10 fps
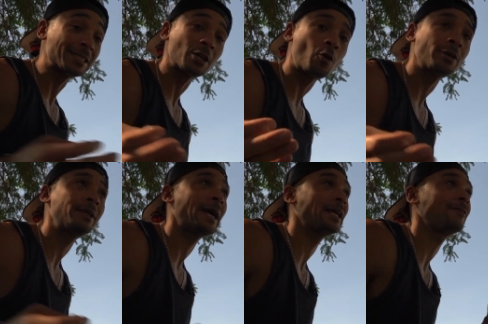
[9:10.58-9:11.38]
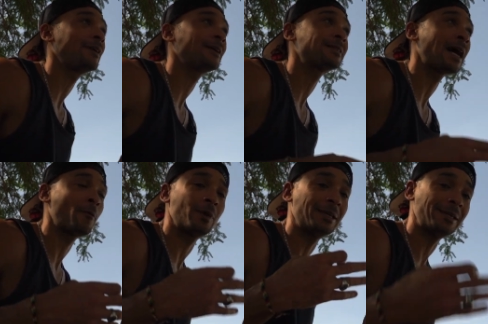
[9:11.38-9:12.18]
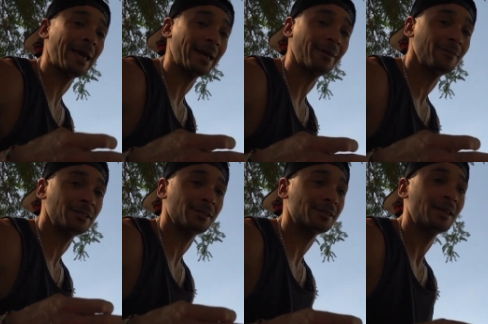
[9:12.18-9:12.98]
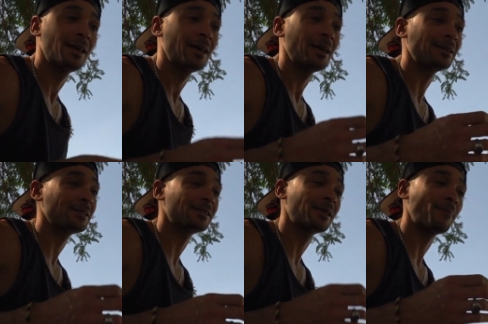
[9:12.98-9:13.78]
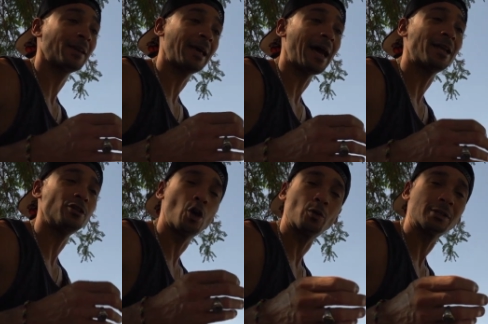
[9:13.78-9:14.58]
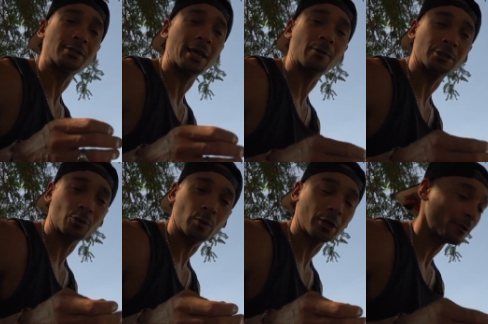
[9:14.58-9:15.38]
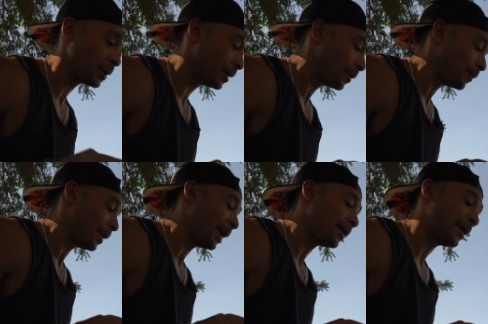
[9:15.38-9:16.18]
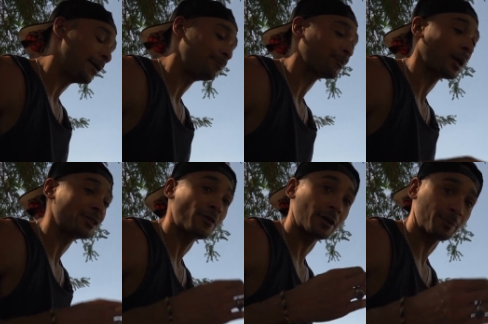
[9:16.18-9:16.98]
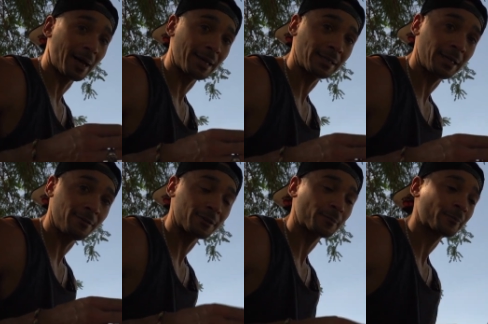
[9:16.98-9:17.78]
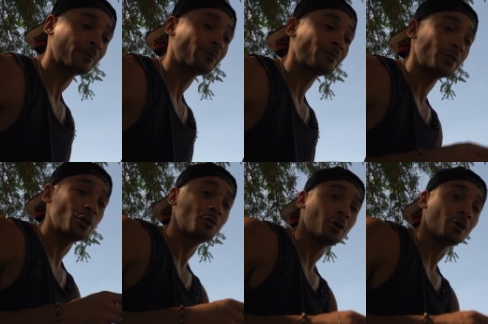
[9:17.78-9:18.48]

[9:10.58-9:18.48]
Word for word: that's the only negative thing. That's not really negative. It's just it's just something that I noticed that was a little weird. And um, as far as positives, you'll